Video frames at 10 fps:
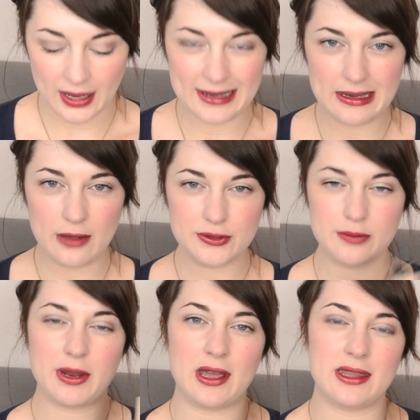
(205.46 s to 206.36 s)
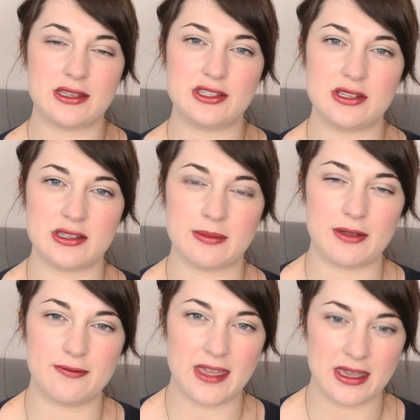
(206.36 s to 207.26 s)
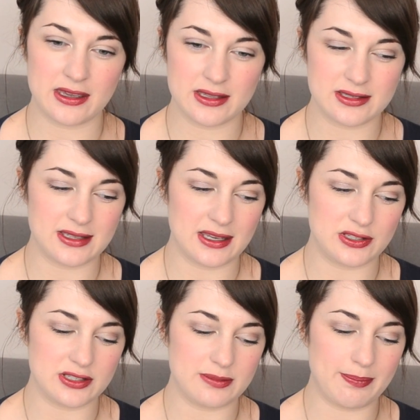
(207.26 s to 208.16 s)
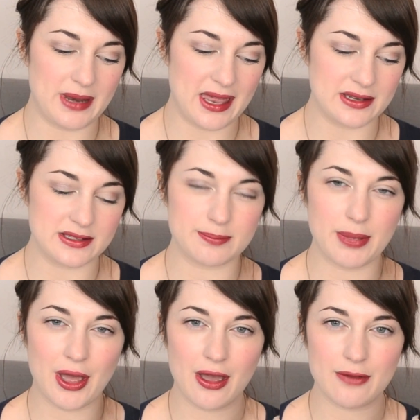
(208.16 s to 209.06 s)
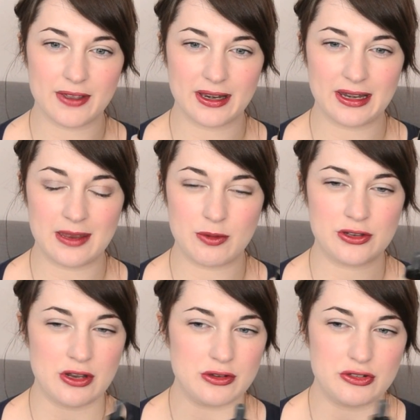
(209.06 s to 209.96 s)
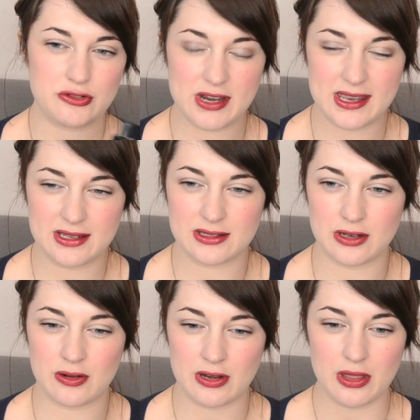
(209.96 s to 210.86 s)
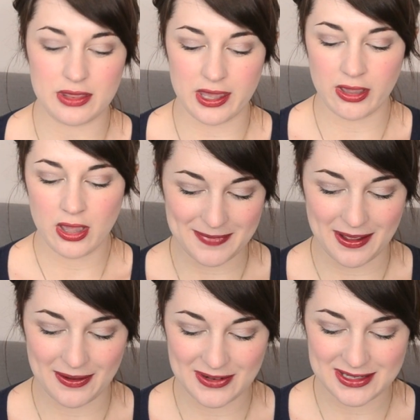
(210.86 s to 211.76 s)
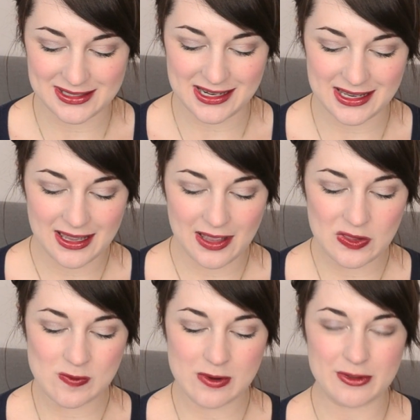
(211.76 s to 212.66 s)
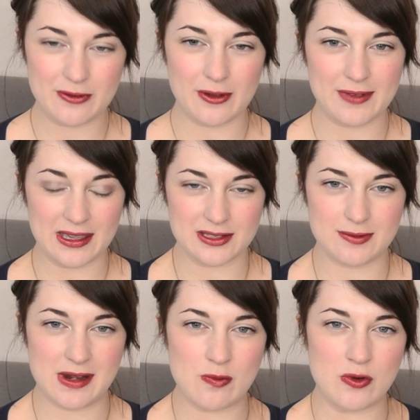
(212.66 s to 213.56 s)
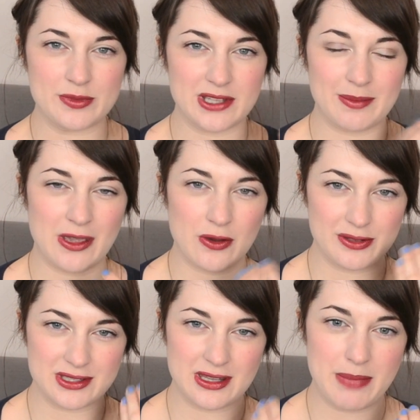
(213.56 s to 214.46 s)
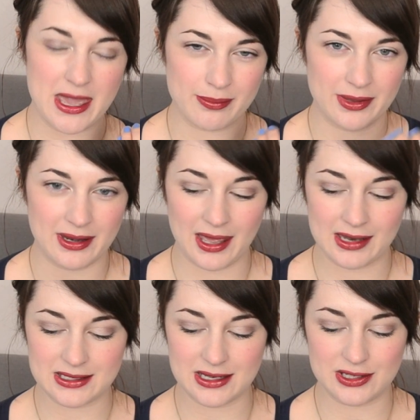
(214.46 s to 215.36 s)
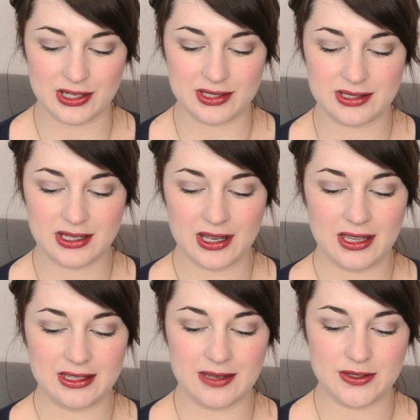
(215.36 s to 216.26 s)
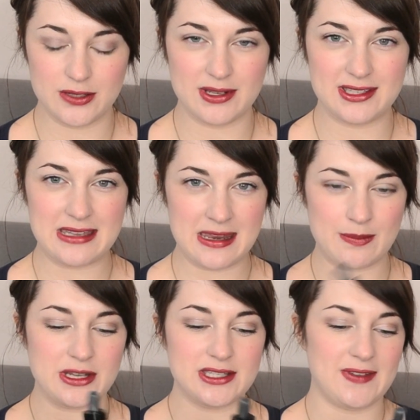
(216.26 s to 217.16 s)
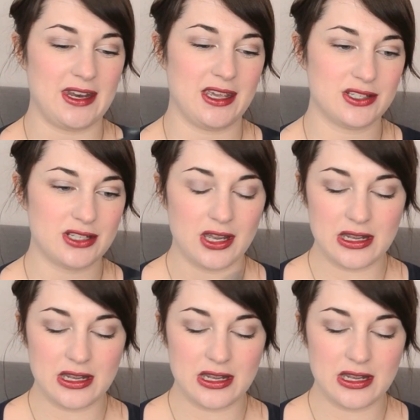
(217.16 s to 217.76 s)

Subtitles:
I love to apply this using my fingers. It just blends perfectly with no streaks, no nothing. But honestly, the warmth of your fingers really warms up the oils and the pigment and it just gives you a seamless finish.